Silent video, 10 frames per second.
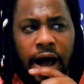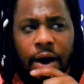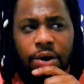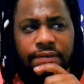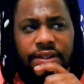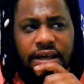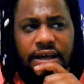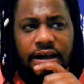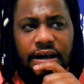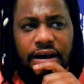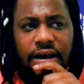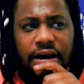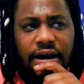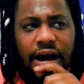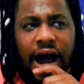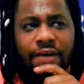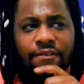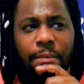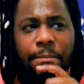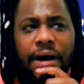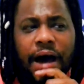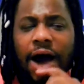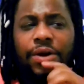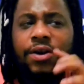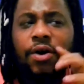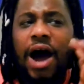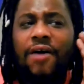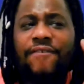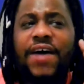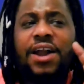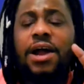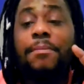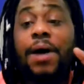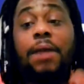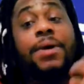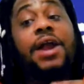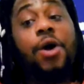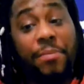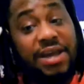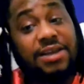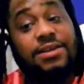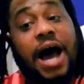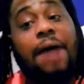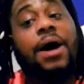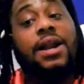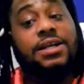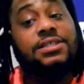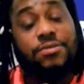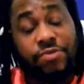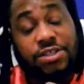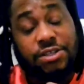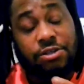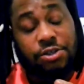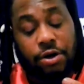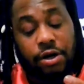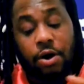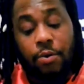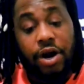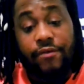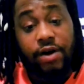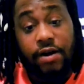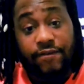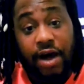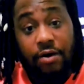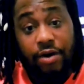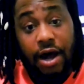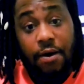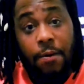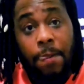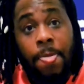I don't even think I don't even know how I found out about it, but I know I probably did some research on it or whatever and found out.